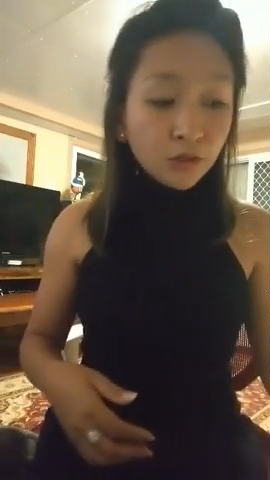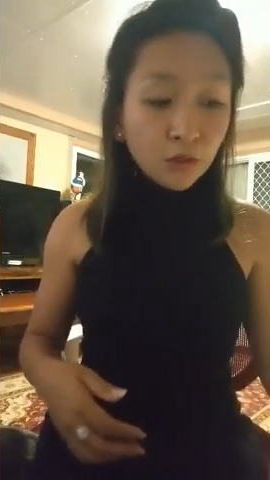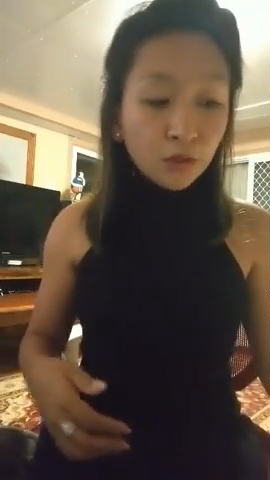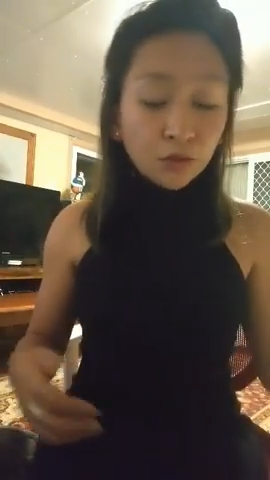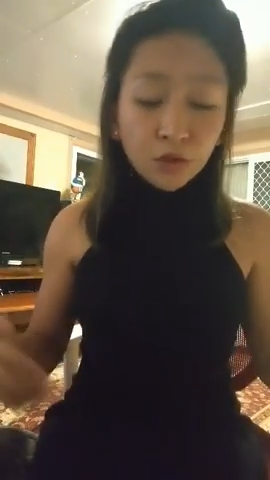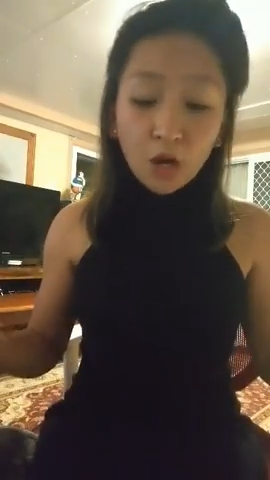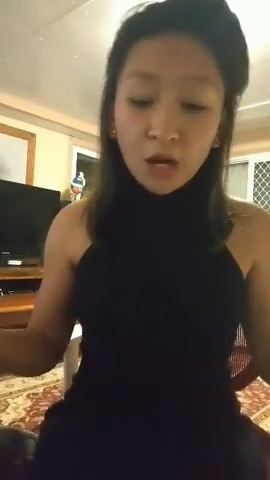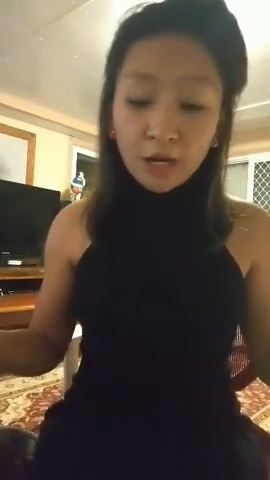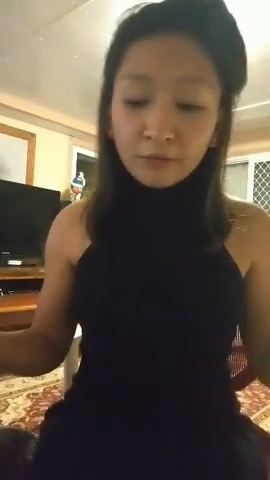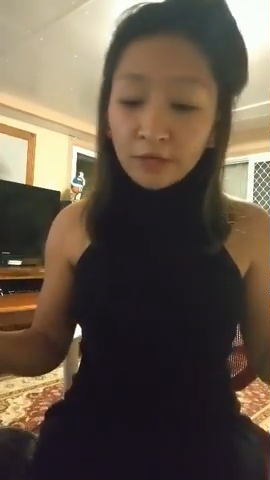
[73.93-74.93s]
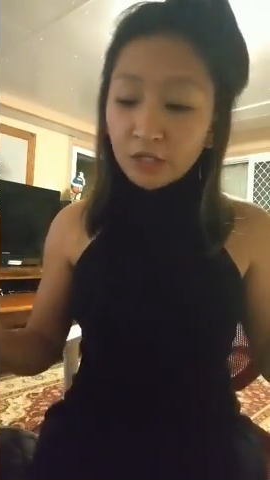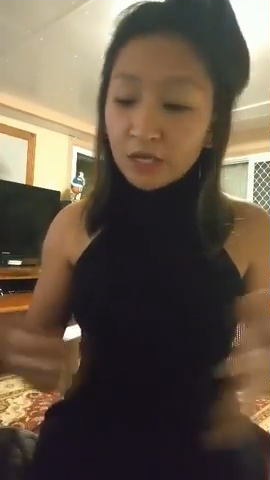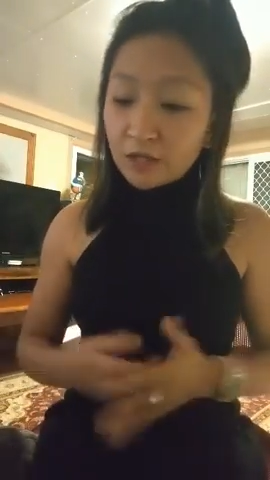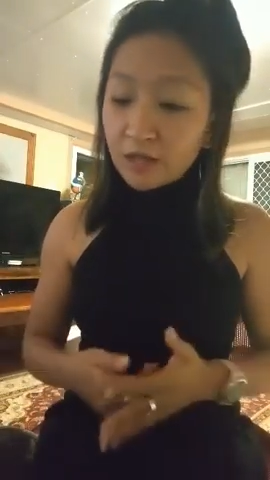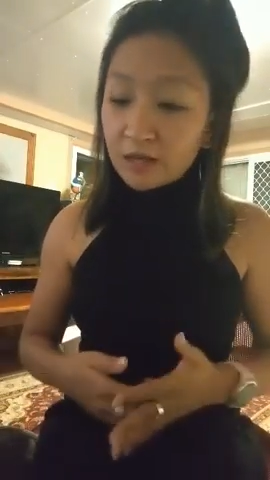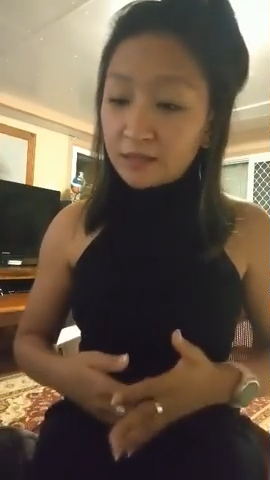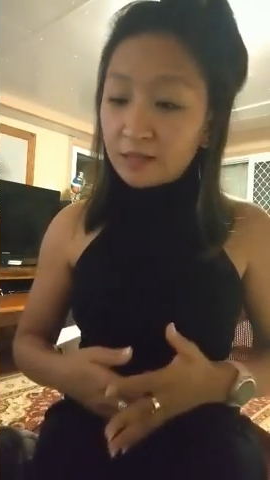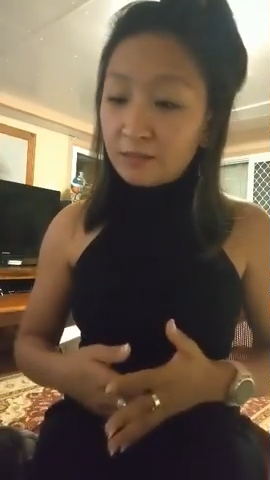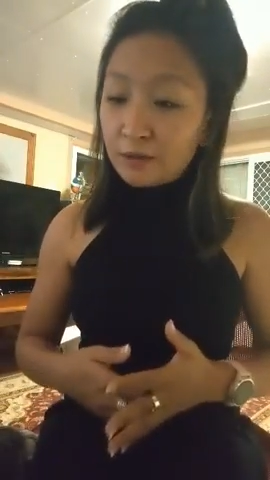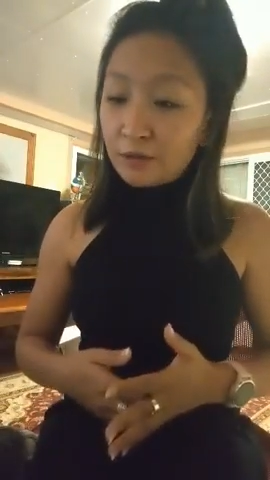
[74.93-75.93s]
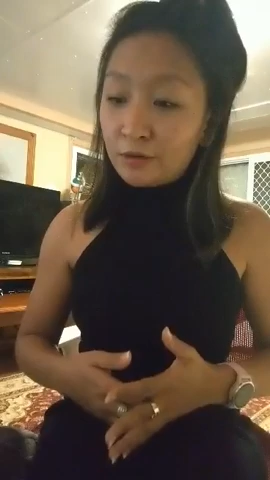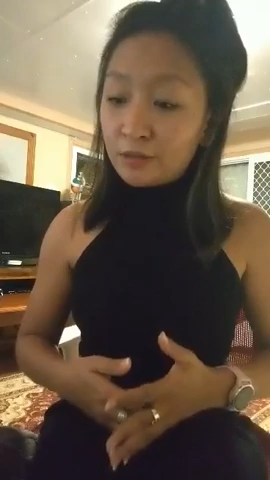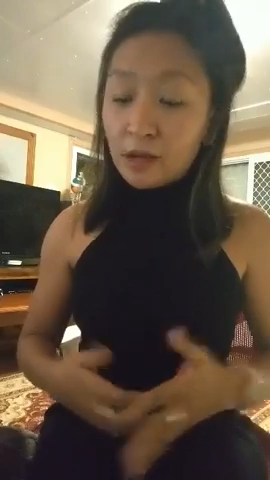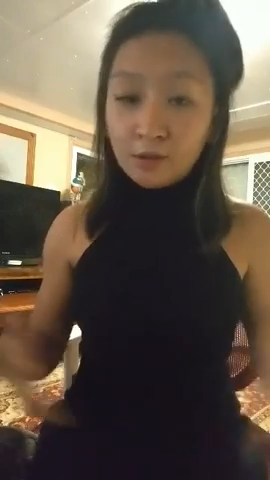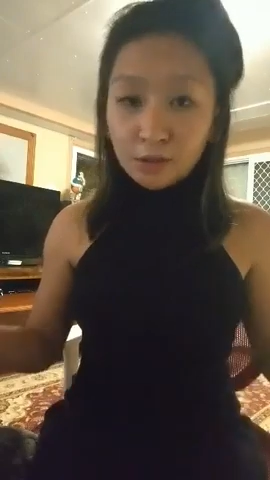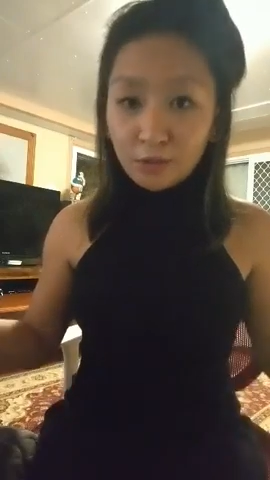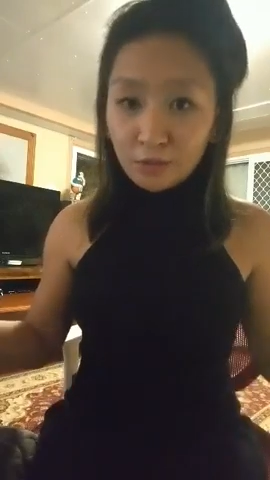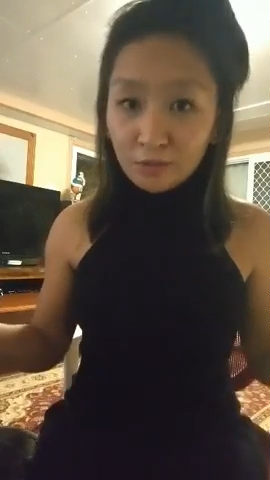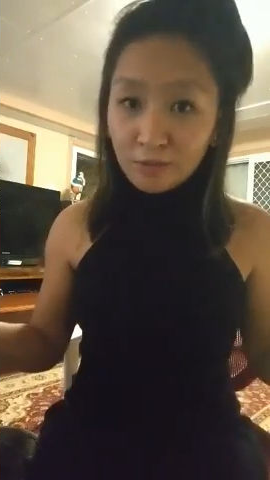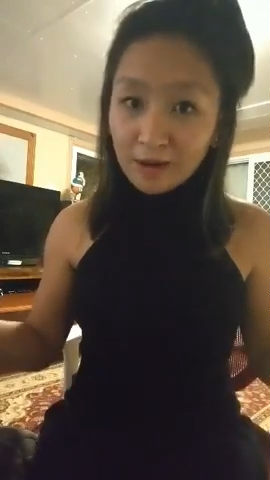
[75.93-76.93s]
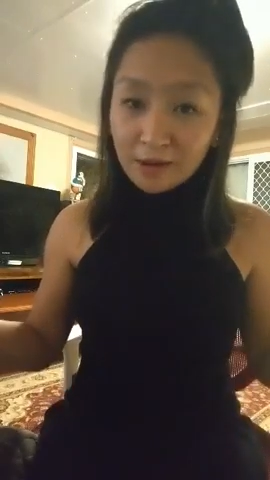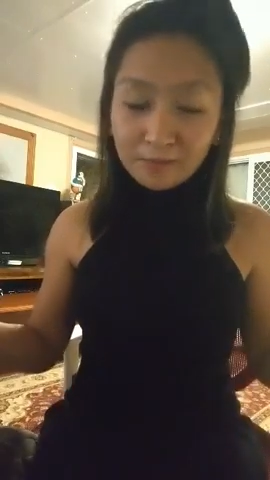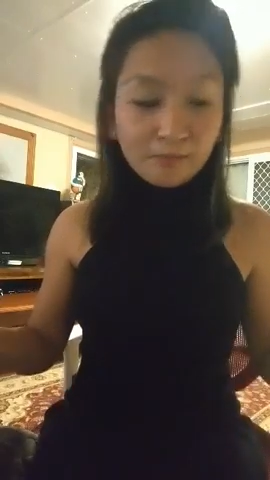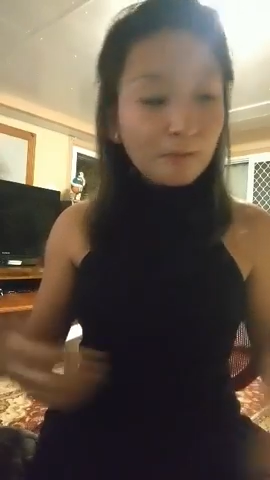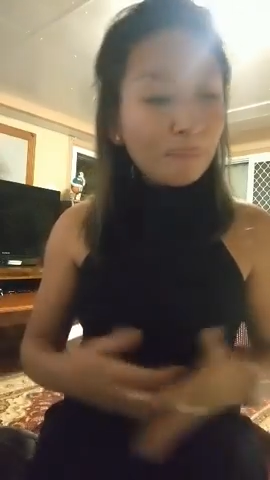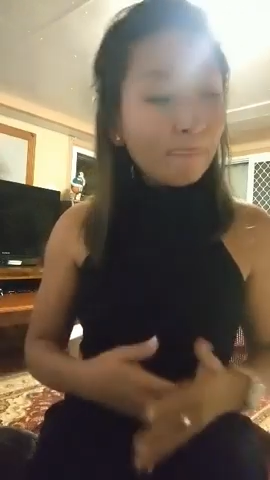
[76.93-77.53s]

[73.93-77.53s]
So I reached out to Allison because I was going through a breakup.